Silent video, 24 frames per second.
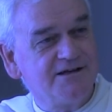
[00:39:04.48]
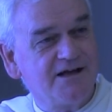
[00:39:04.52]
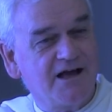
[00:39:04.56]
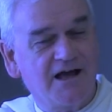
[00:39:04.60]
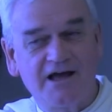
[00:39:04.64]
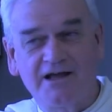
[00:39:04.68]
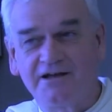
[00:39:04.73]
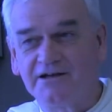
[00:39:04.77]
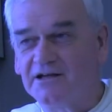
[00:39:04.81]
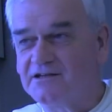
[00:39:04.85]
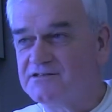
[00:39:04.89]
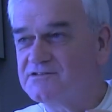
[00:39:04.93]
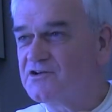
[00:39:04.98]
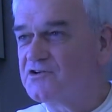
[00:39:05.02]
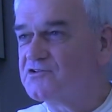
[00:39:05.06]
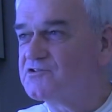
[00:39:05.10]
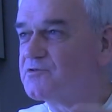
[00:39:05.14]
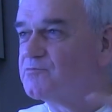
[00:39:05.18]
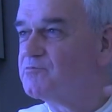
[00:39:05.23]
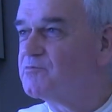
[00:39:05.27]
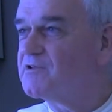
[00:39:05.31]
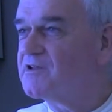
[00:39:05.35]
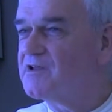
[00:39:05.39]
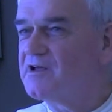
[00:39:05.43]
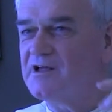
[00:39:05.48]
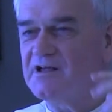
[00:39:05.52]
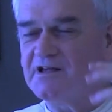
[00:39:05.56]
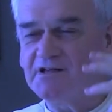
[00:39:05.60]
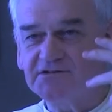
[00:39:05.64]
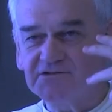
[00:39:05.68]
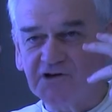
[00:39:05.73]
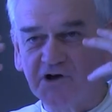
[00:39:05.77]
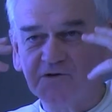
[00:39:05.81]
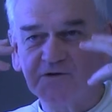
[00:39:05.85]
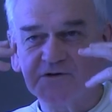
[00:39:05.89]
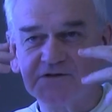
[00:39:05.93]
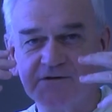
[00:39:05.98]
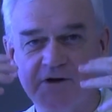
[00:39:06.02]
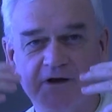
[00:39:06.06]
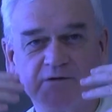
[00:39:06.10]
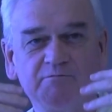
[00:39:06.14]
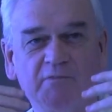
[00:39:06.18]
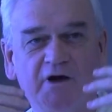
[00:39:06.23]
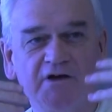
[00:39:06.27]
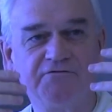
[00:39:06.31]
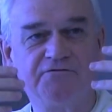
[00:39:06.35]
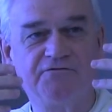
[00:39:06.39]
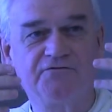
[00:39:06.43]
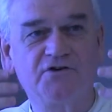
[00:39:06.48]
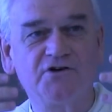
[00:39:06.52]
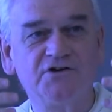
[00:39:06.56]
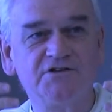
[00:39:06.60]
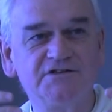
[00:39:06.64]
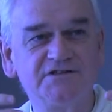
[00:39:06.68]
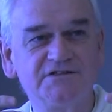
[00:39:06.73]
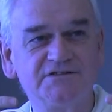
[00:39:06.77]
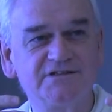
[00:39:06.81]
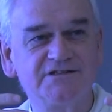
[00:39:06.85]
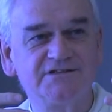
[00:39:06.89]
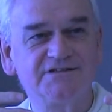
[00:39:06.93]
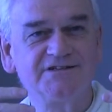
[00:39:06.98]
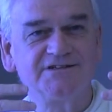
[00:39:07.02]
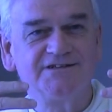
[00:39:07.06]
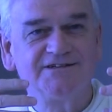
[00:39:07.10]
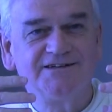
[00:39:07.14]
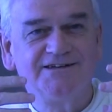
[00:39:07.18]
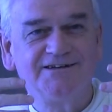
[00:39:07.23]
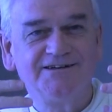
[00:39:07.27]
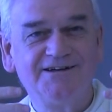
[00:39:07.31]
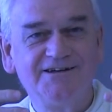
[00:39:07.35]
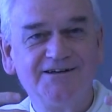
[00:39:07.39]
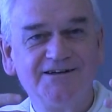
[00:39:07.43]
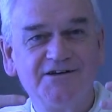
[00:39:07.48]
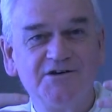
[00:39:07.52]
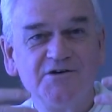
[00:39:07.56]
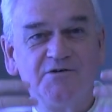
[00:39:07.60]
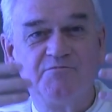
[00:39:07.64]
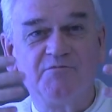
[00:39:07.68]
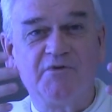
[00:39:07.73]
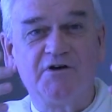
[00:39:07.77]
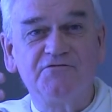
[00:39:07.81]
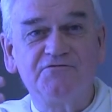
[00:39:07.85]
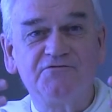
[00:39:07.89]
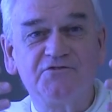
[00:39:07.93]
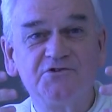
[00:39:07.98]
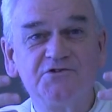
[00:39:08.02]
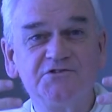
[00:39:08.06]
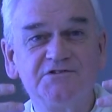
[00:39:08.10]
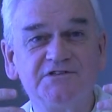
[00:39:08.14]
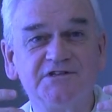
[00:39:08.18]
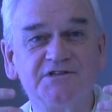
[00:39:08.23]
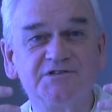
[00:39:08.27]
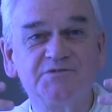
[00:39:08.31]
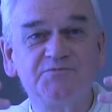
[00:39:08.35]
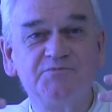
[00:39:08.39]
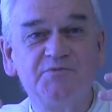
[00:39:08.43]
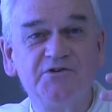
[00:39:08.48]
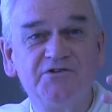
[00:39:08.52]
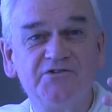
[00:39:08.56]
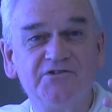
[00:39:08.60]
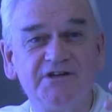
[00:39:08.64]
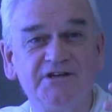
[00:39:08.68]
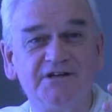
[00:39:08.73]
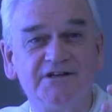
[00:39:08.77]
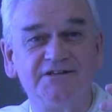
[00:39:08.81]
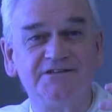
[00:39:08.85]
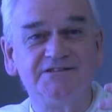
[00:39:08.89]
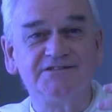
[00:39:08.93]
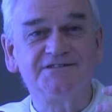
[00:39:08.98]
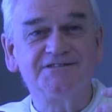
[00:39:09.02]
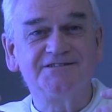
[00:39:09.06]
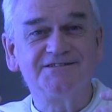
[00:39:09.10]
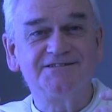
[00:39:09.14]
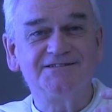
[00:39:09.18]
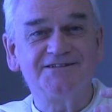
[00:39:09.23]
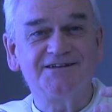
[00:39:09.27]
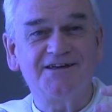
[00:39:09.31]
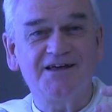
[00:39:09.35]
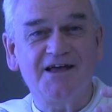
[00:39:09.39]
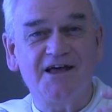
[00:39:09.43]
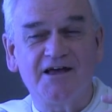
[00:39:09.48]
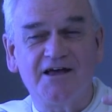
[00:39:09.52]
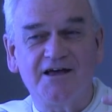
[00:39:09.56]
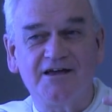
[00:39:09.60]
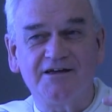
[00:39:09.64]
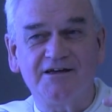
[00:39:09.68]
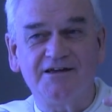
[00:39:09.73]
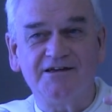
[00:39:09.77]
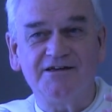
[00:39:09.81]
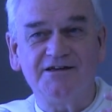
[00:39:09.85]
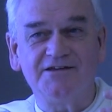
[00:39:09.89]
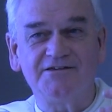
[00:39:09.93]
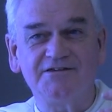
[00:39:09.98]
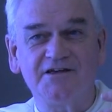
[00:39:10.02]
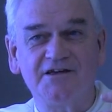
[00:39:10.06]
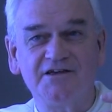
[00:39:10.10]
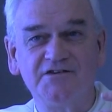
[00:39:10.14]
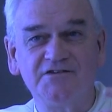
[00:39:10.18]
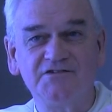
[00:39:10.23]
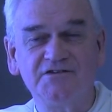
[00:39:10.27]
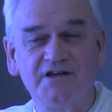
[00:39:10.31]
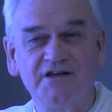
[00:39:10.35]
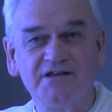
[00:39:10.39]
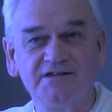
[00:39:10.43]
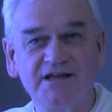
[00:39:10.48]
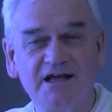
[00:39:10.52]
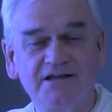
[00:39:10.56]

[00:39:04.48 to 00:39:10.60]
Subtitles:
and I sort of, it's almost like my first experience is